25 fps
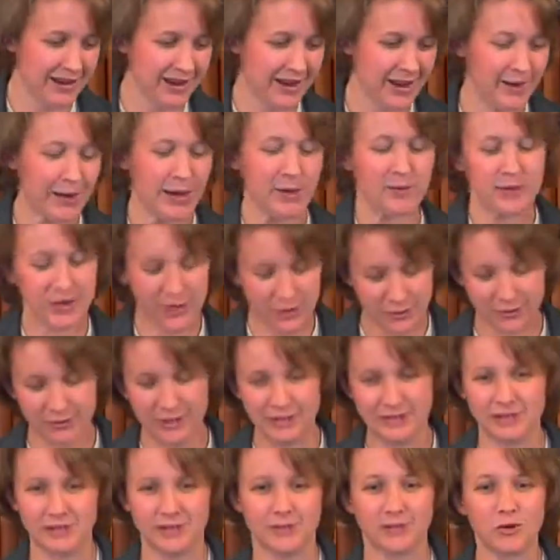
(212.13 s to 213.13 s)
Uh, I'm
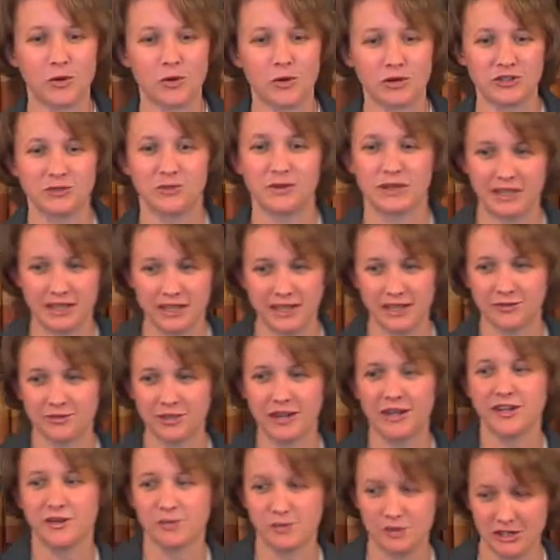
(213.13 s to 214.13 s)
paraphrasing, of course, but he left
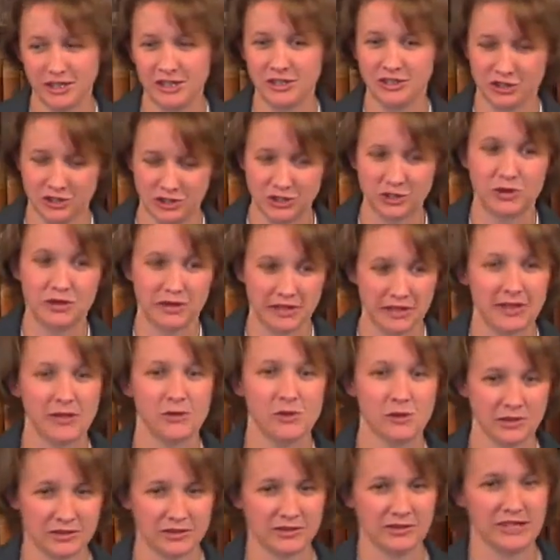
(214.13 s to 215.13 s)
documentation showing that he
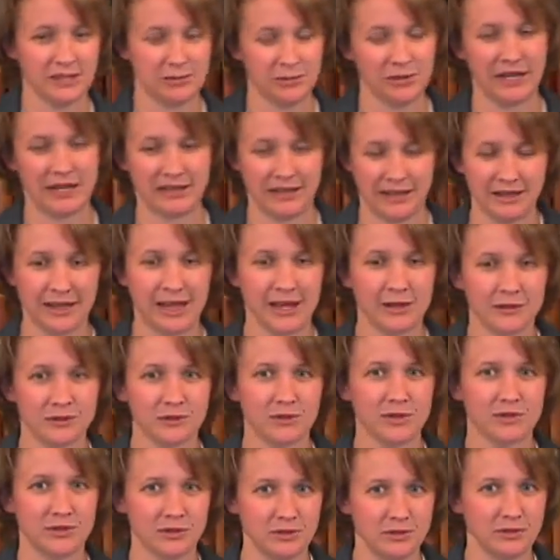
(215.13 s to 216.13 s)
was indeed planning a counter
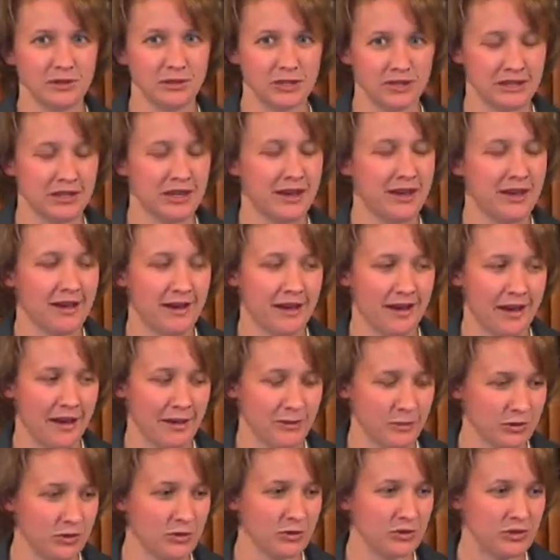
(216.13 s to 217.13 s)
revolution uh,
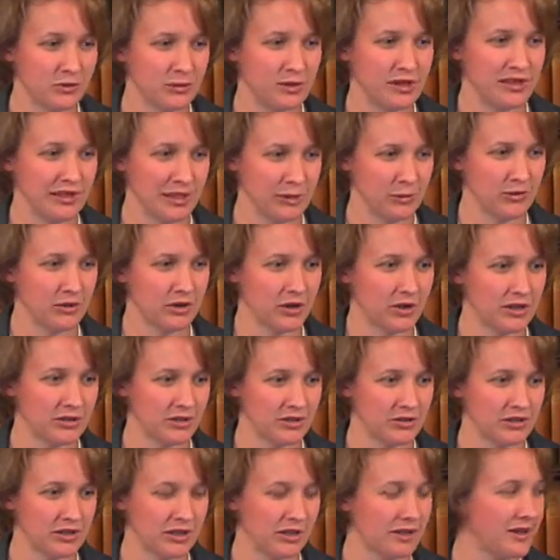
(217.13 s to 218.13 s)
and was going to be in league with
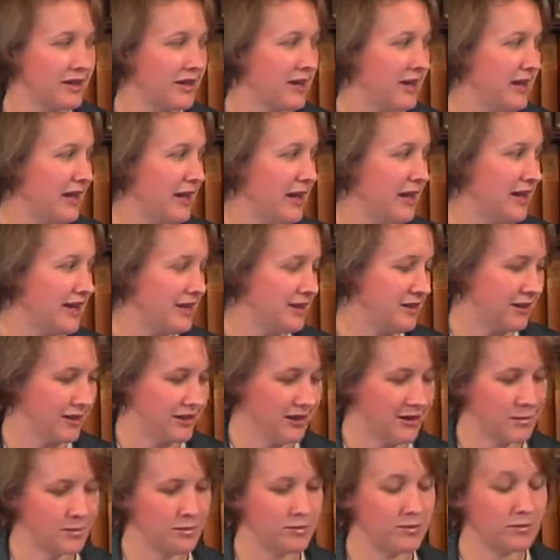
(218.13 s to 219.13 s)
Austria. And
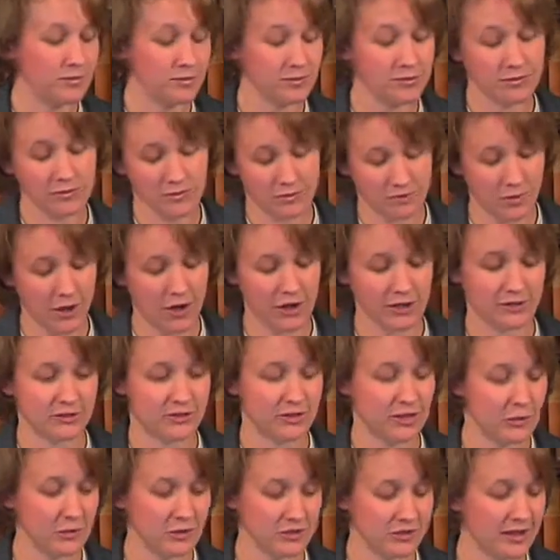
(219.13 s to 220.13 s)
uh,
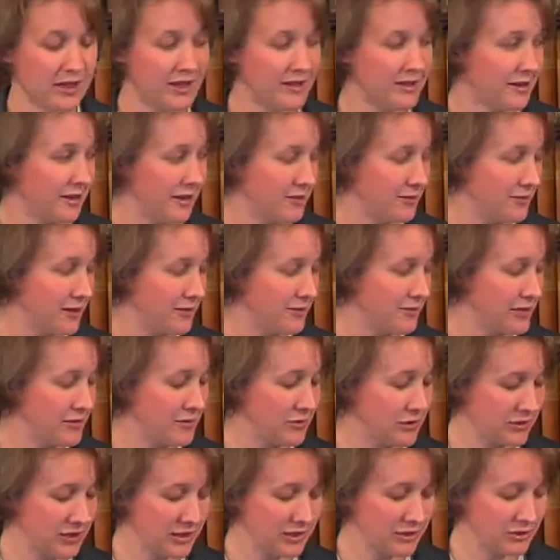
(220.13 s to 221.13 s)
Austria was not a, a,
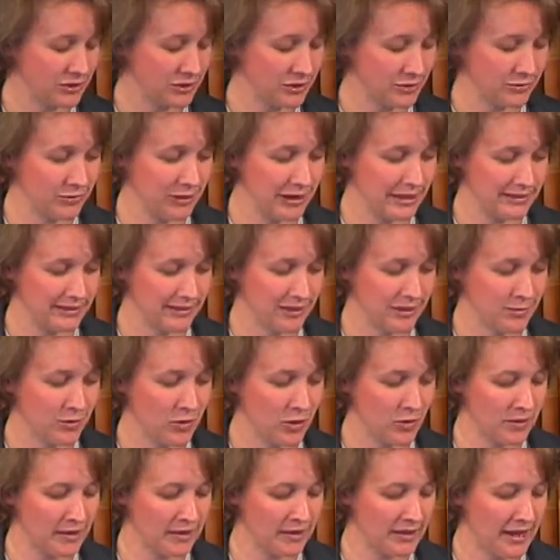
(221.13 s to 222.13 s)
favorite country of France at the
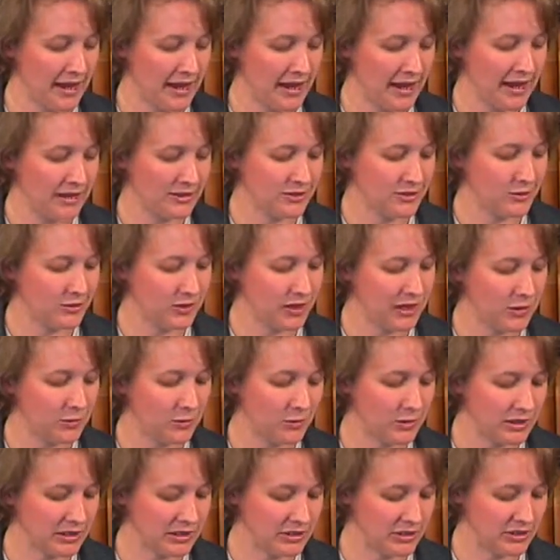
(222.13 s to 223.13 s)
moment, and so it
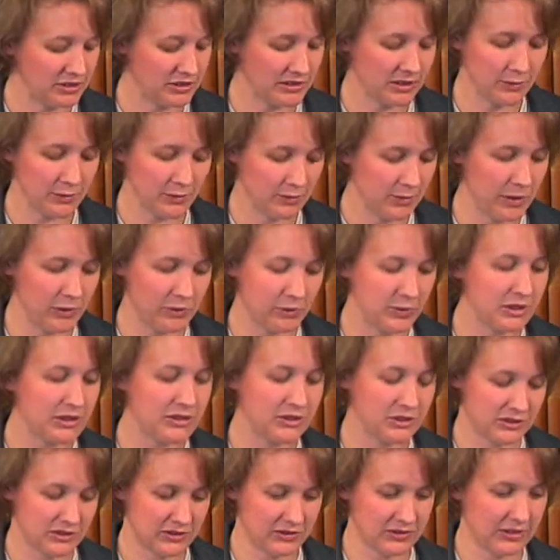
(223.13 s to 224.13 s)
really just it
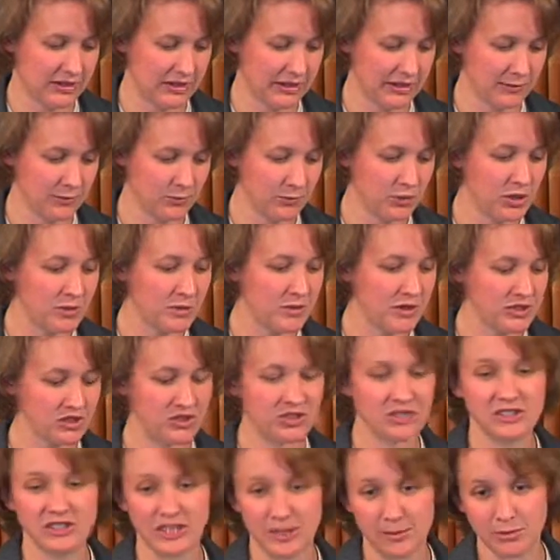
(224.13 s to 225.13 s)
really just uh, pretty much
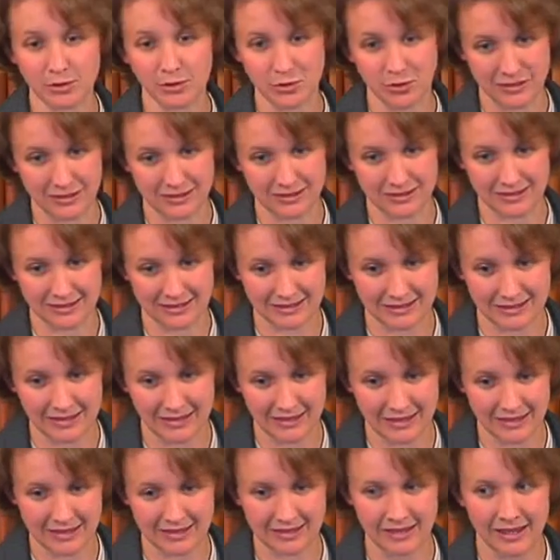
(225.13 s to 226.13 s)
condemned Louis
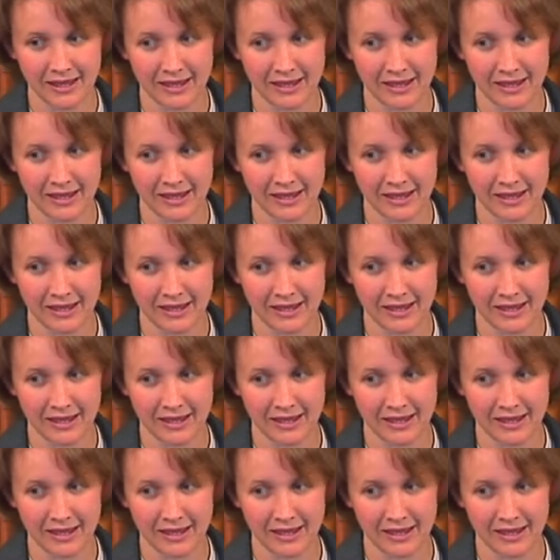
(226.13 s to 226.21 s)
XVI